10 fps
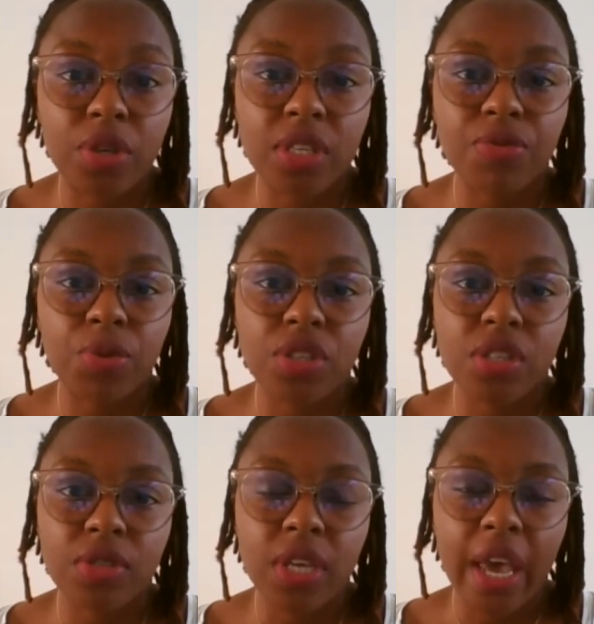Because if we
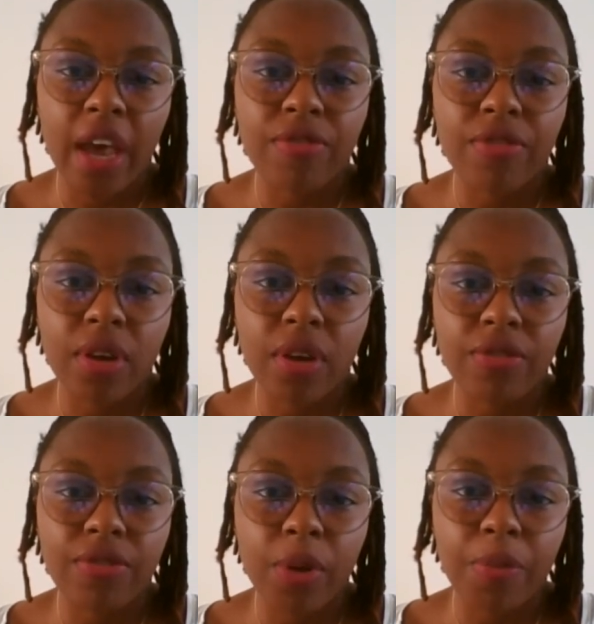just have a
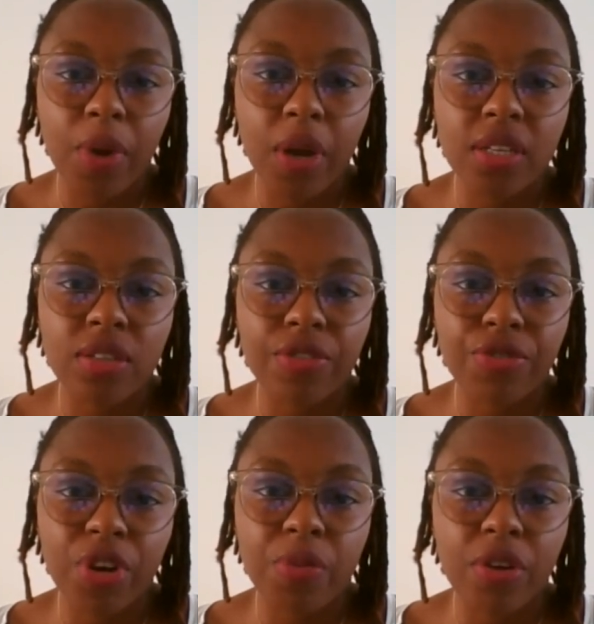political
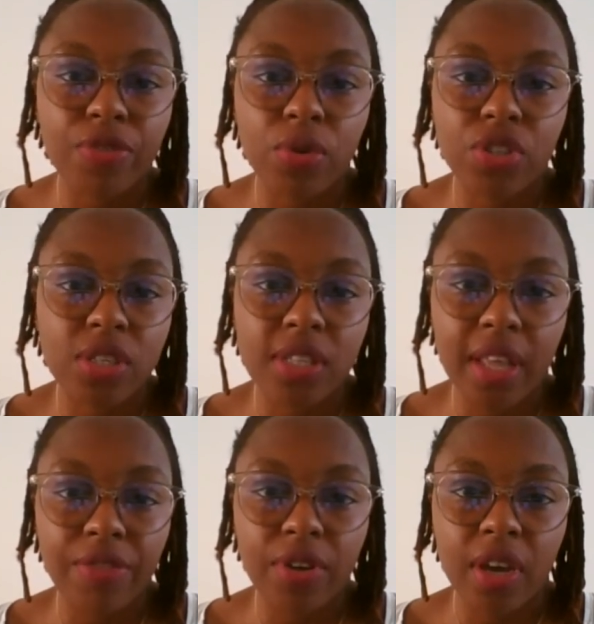framework for just
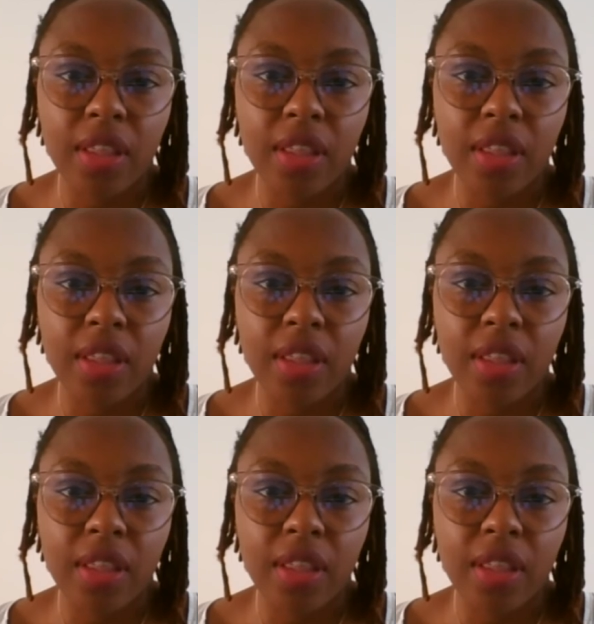South Africa,